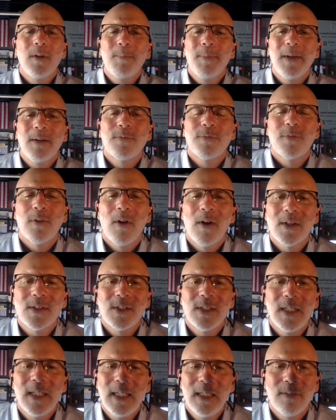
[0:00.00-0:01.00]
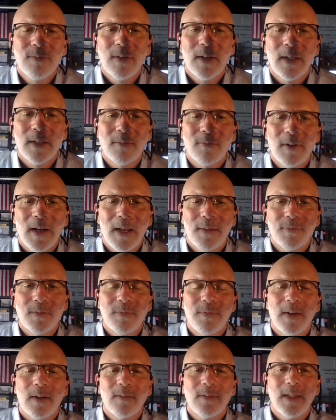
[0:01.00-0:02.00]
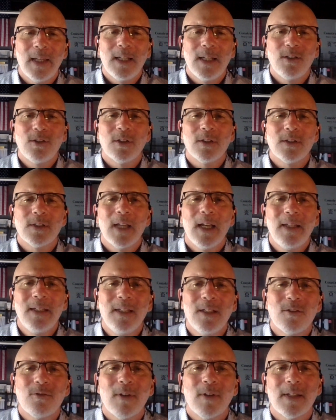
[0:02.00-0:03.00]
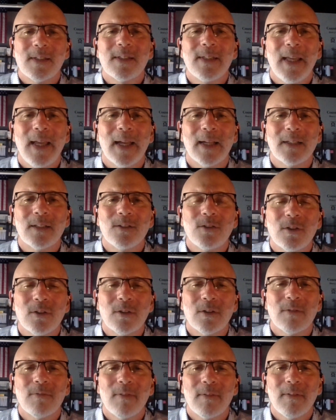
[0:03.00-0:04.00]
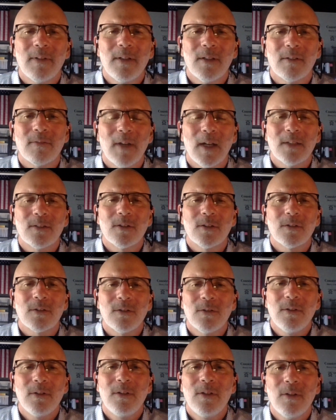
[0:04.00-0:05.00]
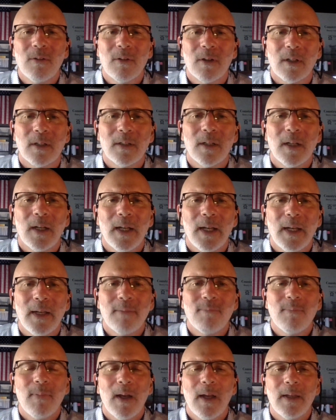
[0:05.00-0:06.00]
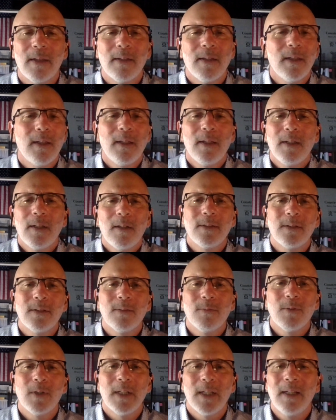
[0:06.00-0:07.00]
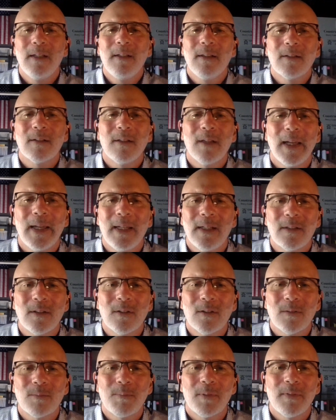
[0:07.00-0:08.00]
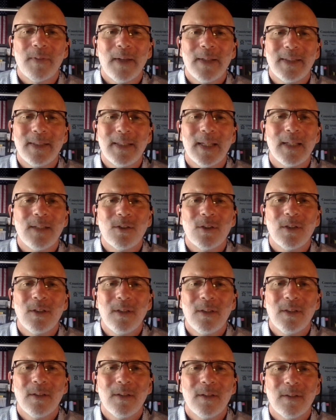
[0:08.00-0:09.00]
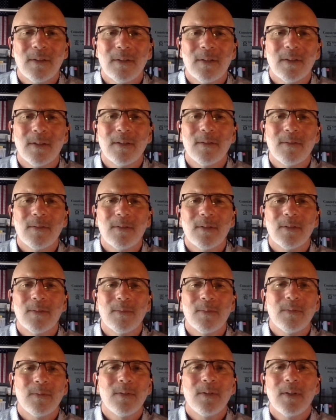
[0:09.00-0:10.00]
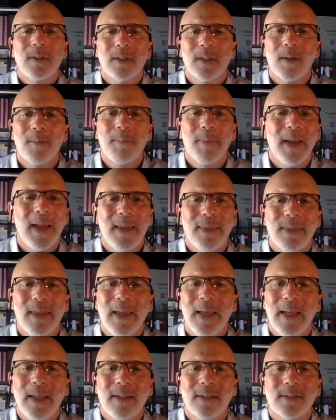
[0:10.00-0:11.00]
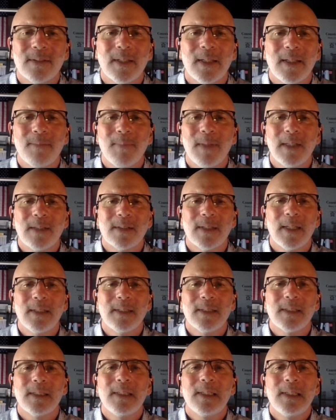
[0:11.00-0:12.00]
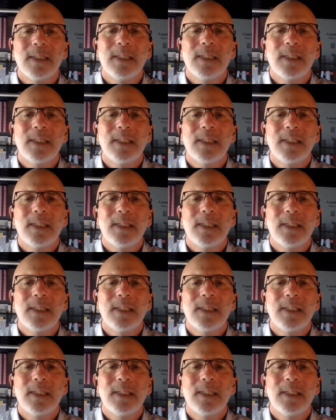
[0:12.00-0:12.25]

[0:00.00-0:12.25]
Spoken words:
What about frost heave on raft foundations? How do you address that? Because you're in Rochester, New York. Would a helical anchor provide tension to combat that? Does that make sense?